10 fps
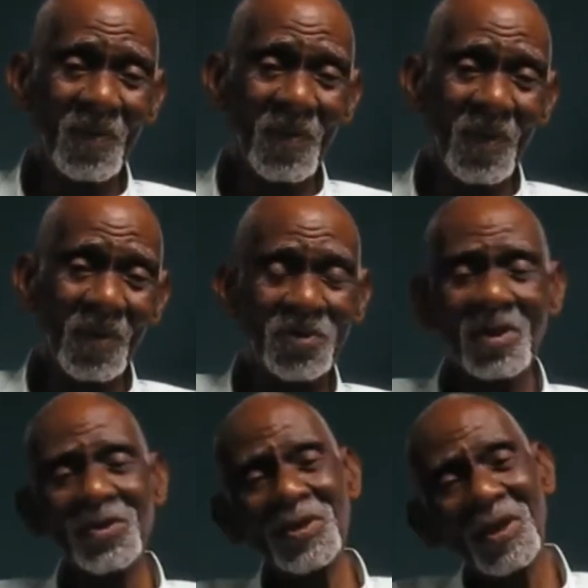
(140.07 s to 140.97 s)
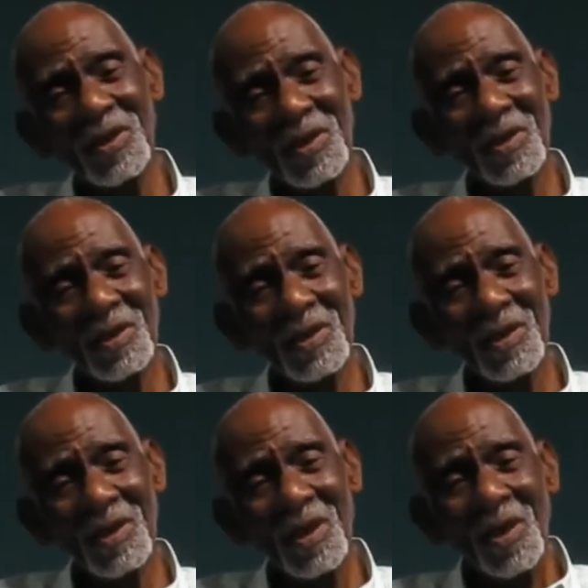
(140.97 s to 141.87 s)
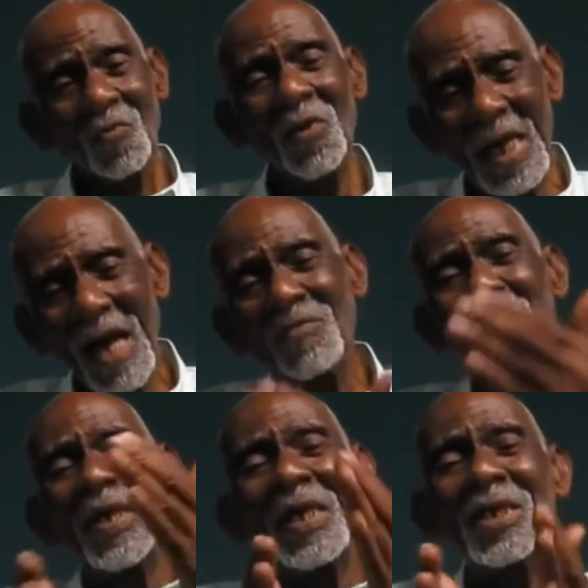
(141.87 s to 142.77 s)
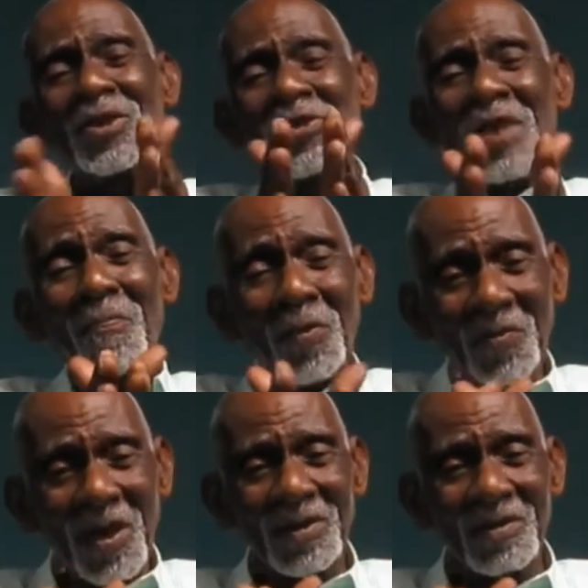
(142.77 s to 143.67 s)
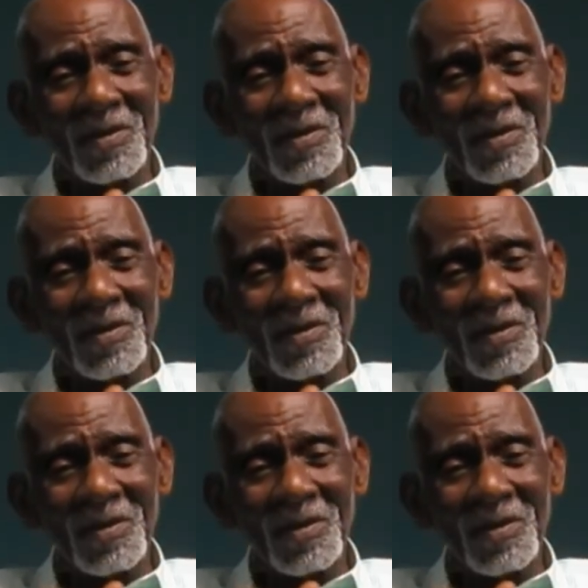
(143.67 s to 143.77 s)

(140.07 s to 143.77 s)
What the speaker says: So you see, we haven't begun to separate